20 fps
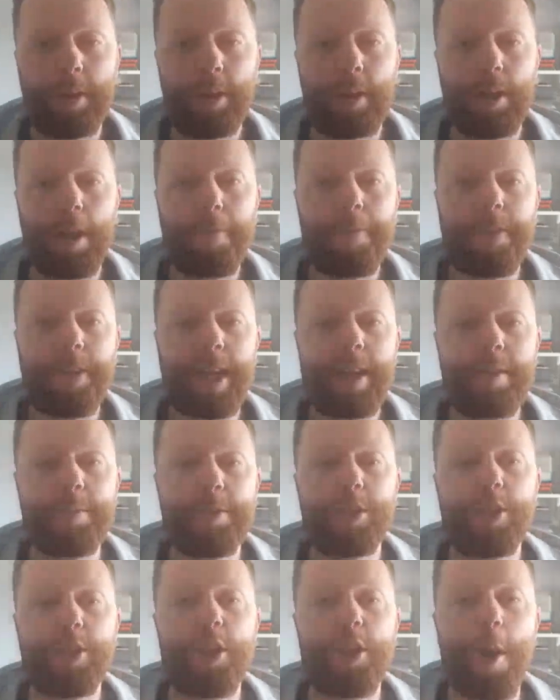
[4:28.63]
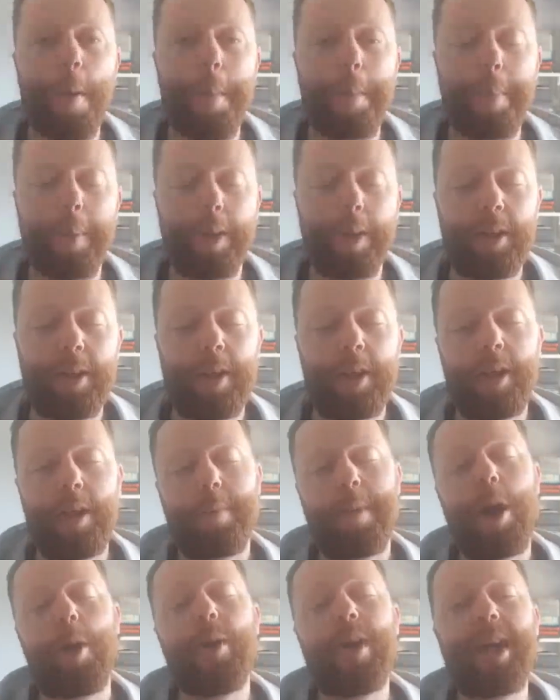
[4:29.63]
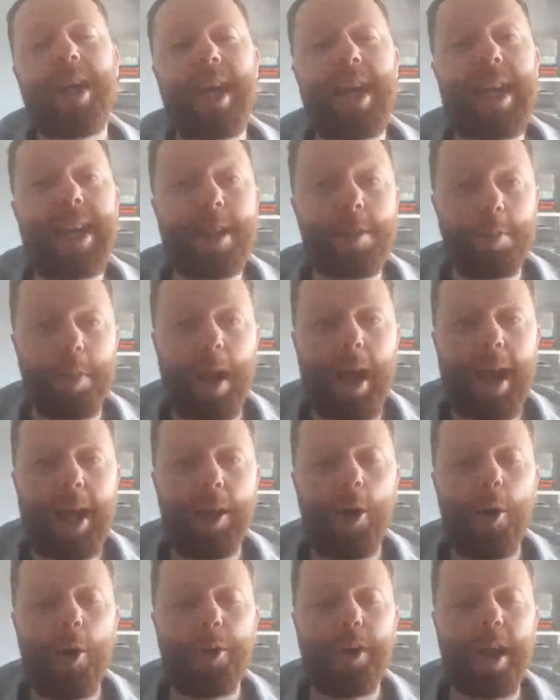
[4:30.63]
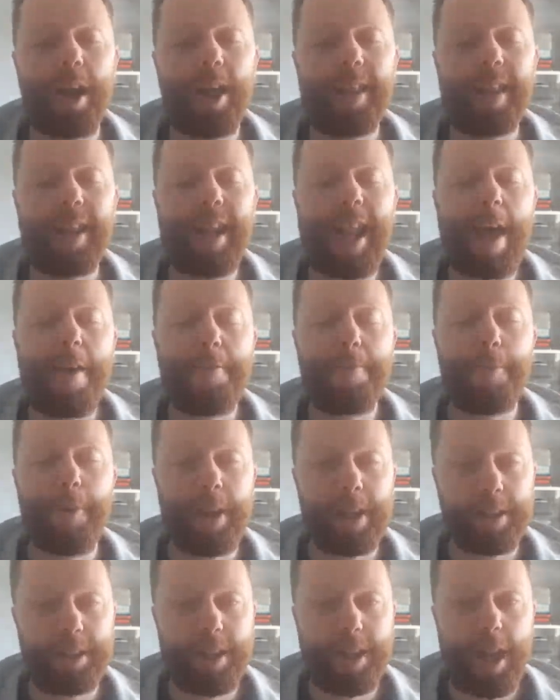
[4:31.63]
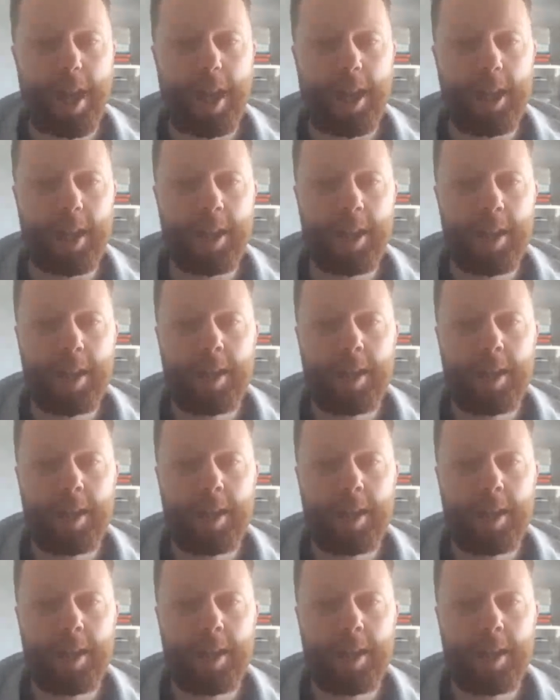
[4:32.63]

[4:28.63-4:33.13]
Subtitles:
Love the name Slup. Apparently he's playing on the left wing today.